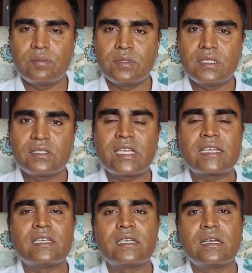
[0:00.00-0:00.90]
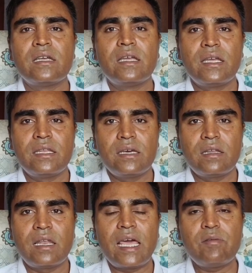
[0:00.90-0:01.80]
this technique in
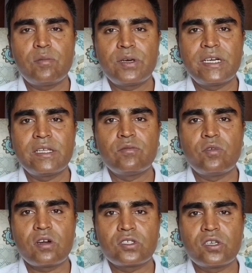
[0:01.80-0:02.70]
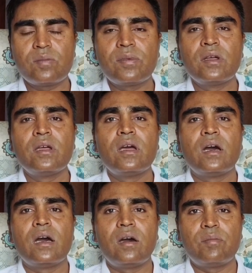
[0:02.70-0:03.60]
a live operative workshop
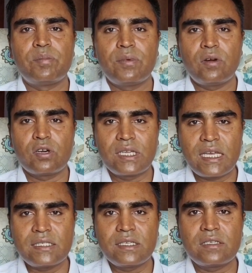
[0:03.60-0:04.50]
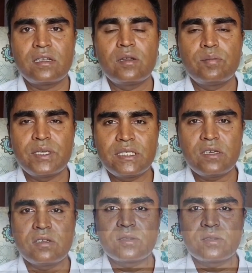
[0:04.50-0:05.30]
organized at Preeti